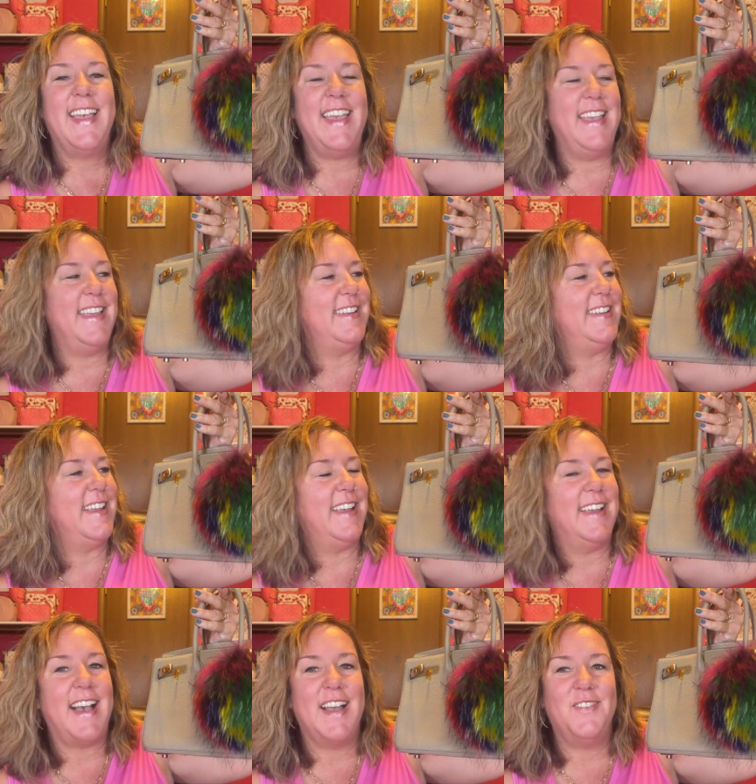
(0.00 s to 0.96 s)
and
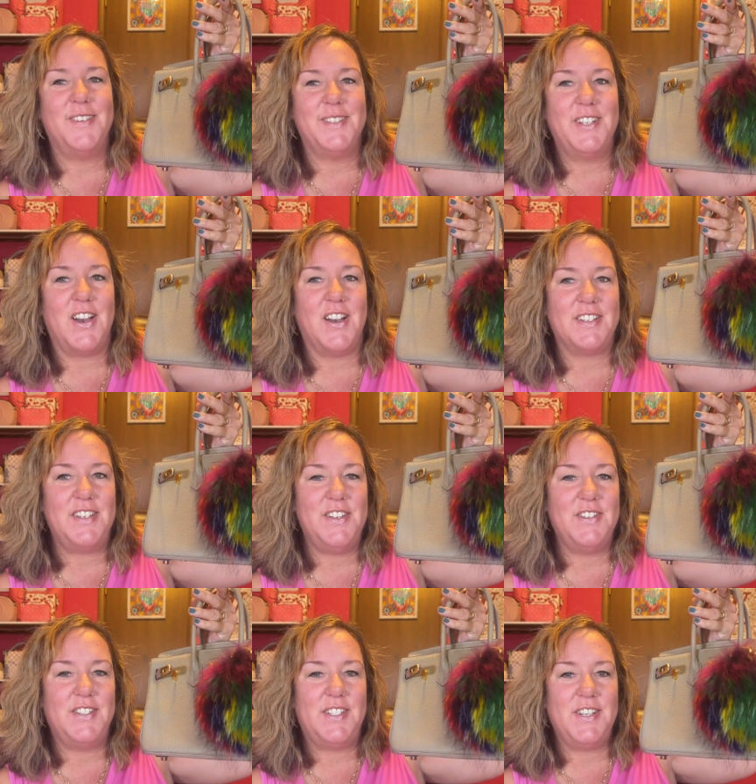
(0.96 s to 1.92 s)
uh, I will talk to
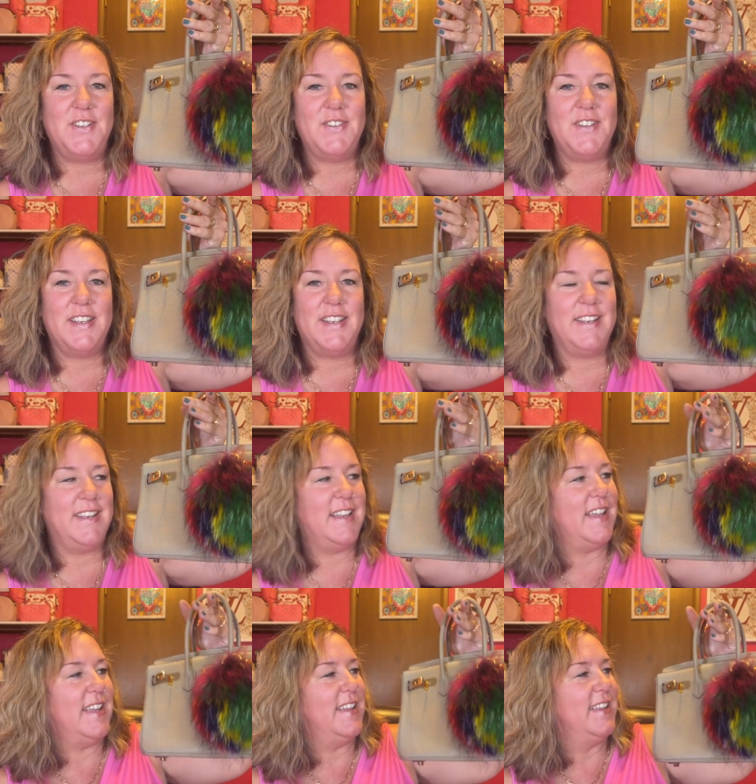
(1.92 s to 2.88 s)
you soon, and
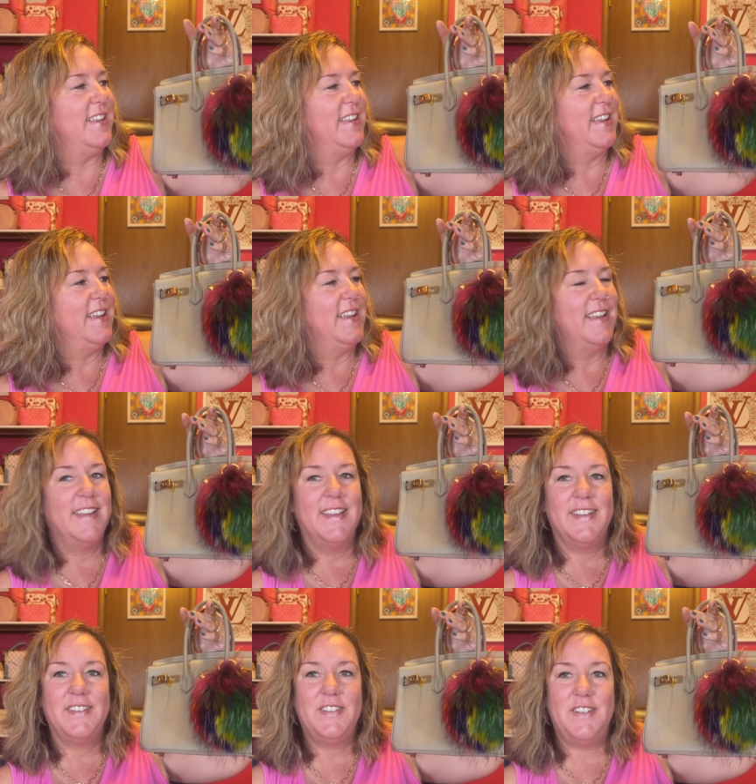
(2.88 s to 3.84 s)
uh,
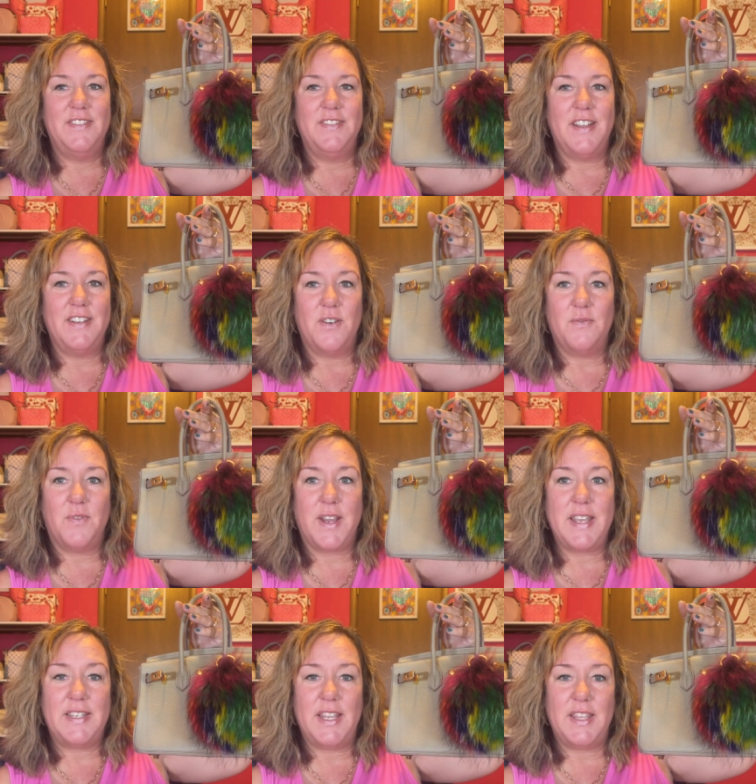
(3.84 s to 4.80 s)
don't
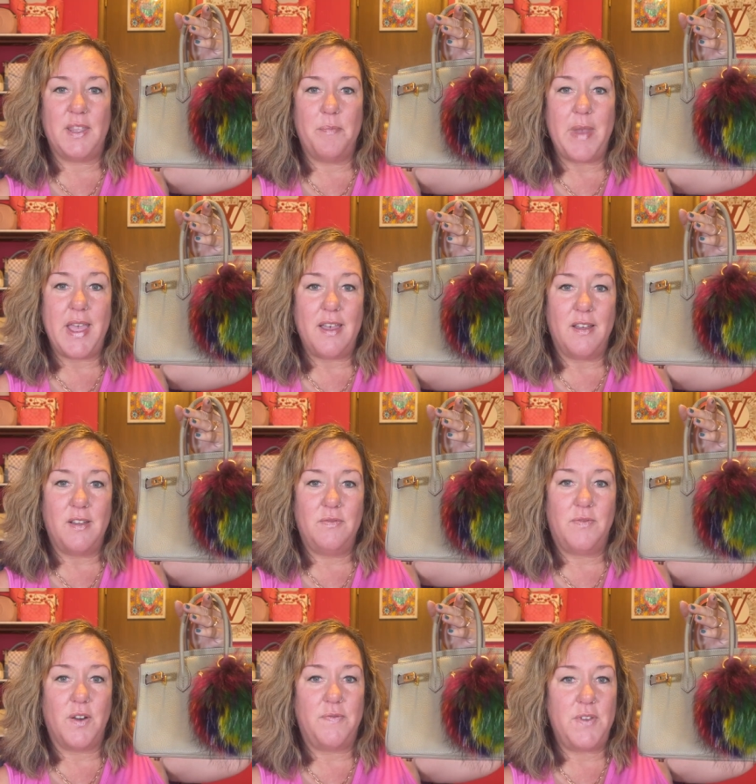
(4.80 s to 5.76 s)
forget to hit the bell
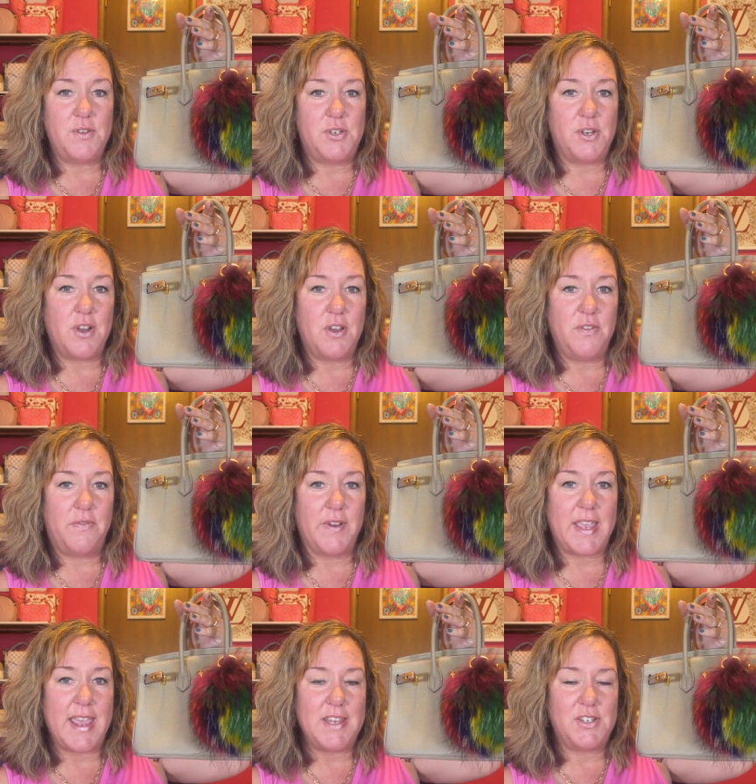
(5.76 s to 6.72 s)
for future
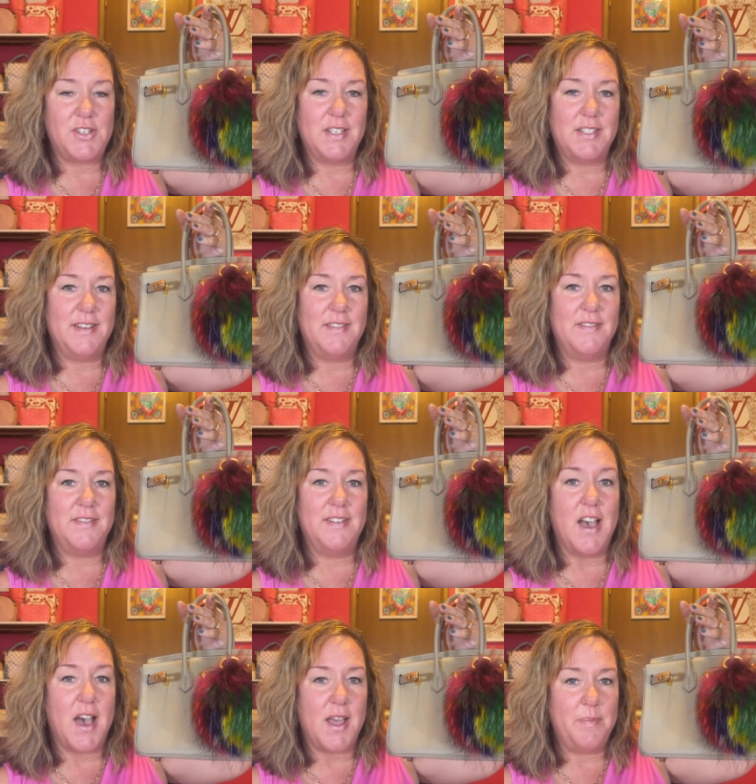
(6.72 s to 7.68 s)
notifications and
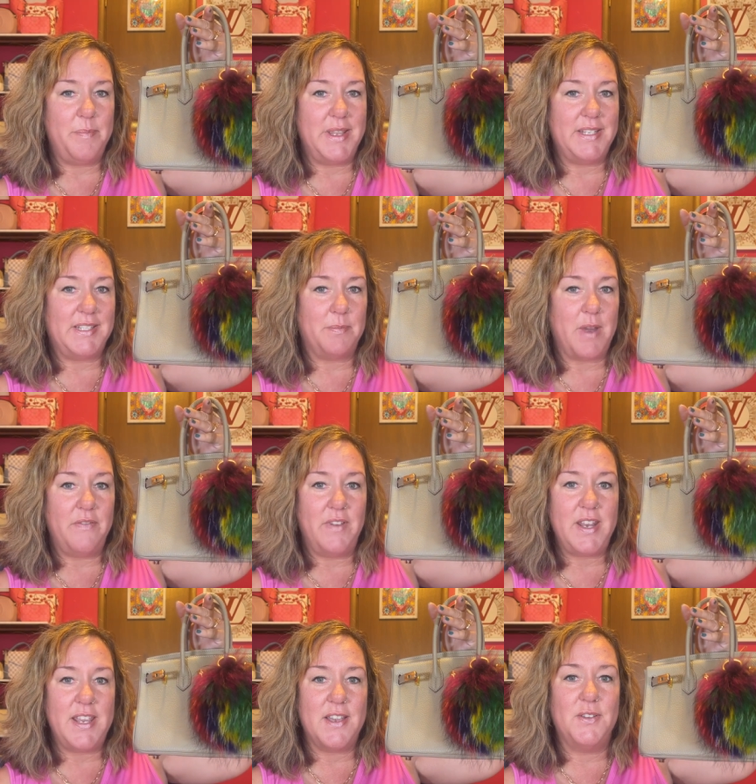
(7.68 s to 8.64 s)
not miss my
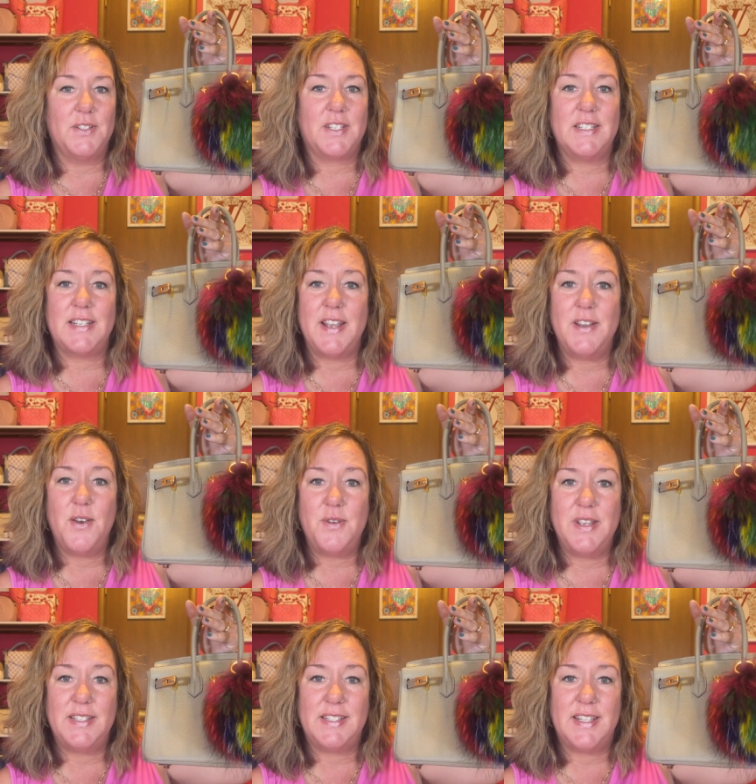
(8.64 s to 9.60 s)
videos because I
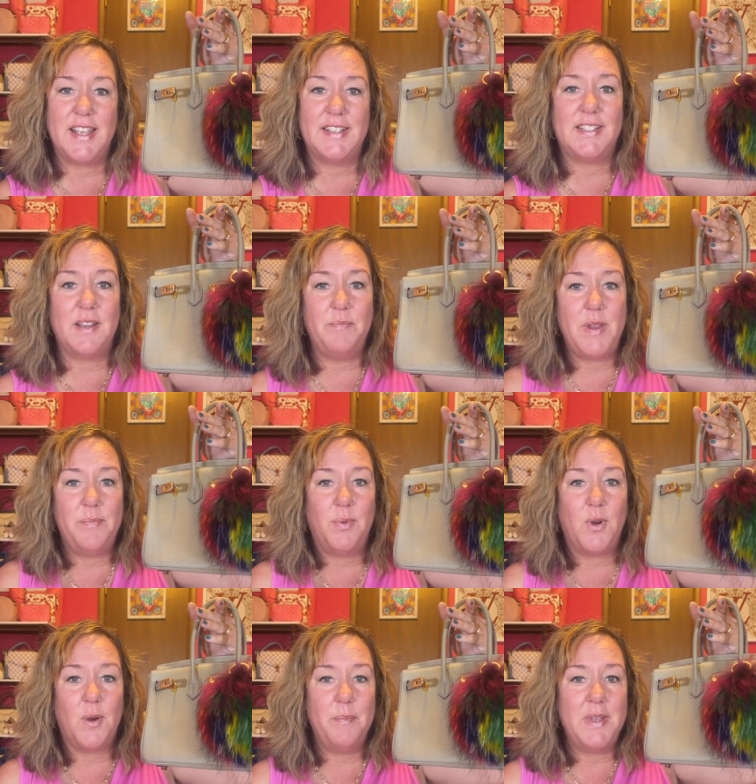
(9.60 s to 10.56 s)
noticed that some
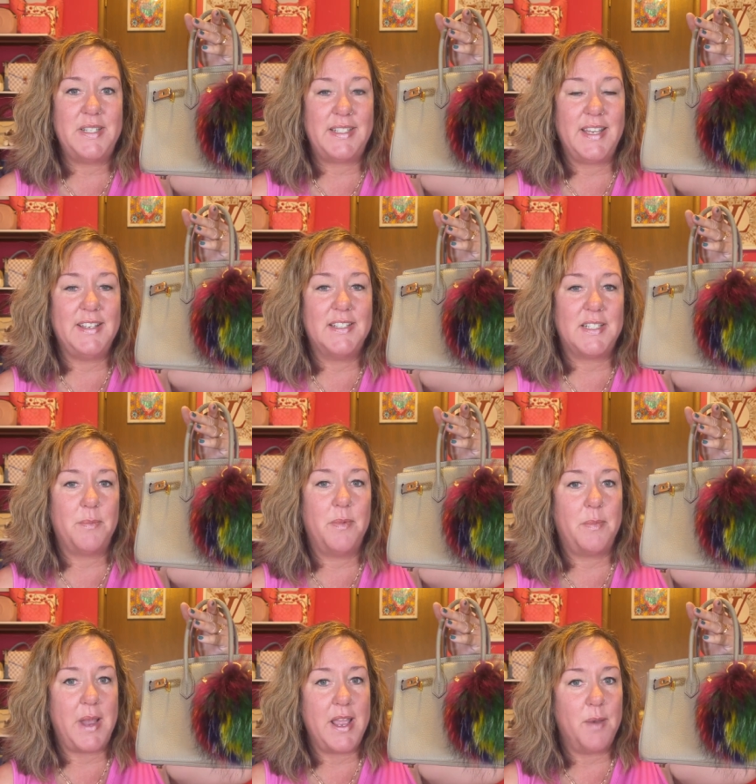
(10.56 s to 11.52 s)
people are missing some of
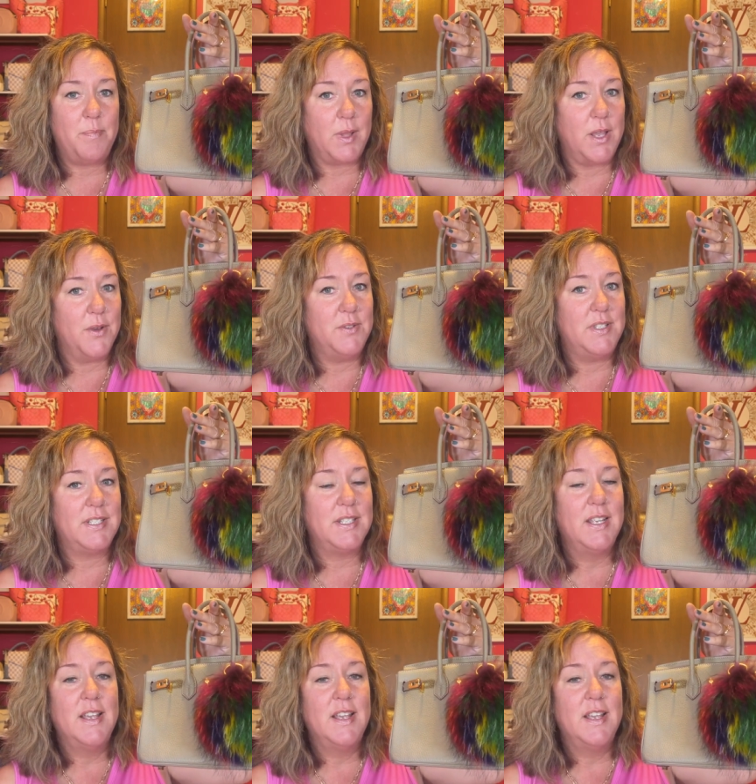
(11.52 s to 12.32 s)
my uploads.